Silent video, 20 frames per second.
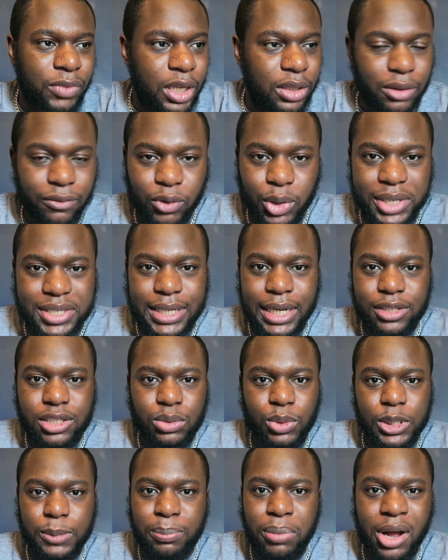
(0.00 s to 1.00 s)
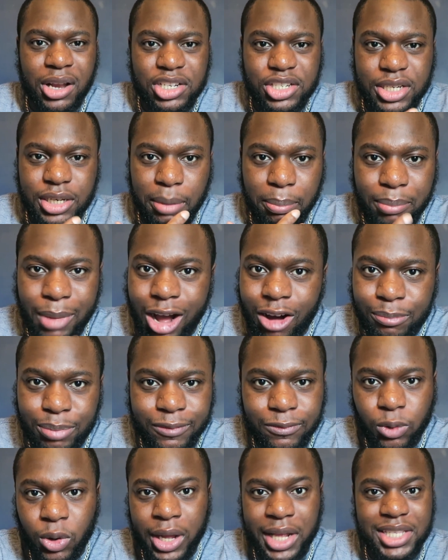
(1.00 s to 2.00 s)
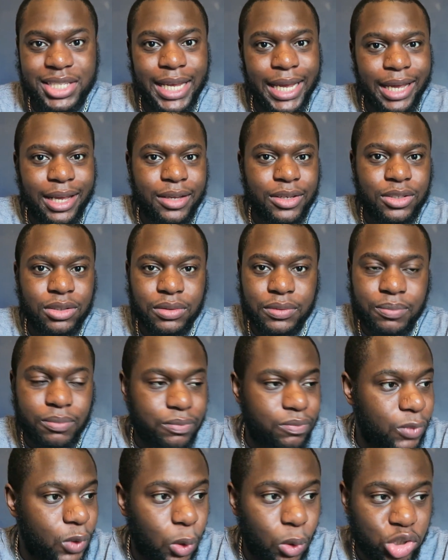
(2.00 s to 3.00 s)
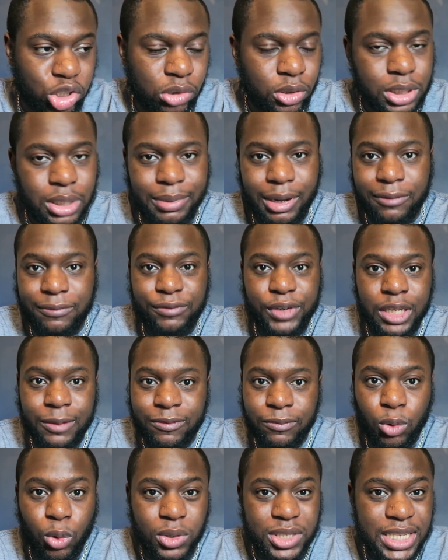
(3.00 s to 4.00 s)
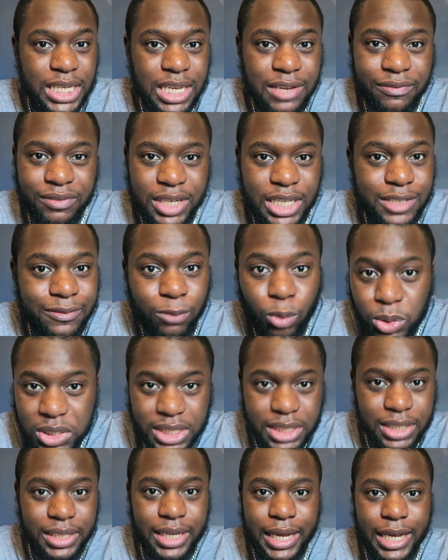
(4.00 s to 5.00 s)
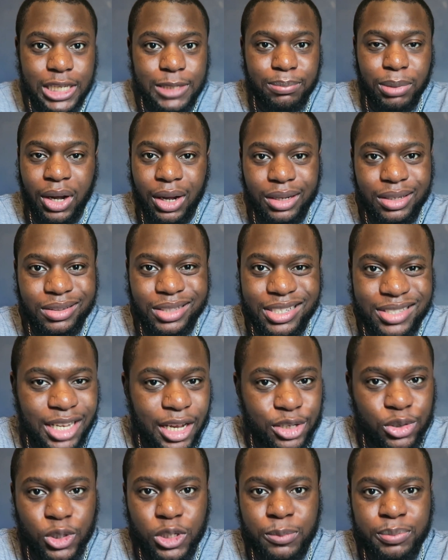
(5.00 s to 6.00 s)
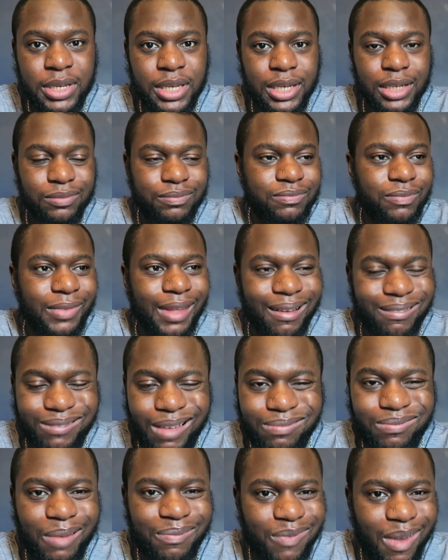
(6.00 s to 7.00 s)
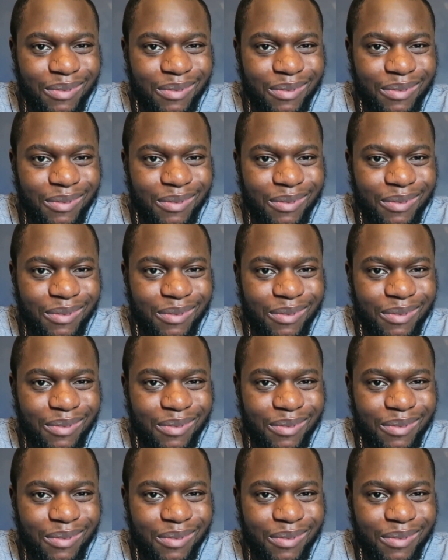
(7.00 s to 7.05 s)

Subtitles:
the voice actor was punched in the mouth before her takes, or she lost about 3-4 teeth in these 14 years, but this is how she was speaking. Like,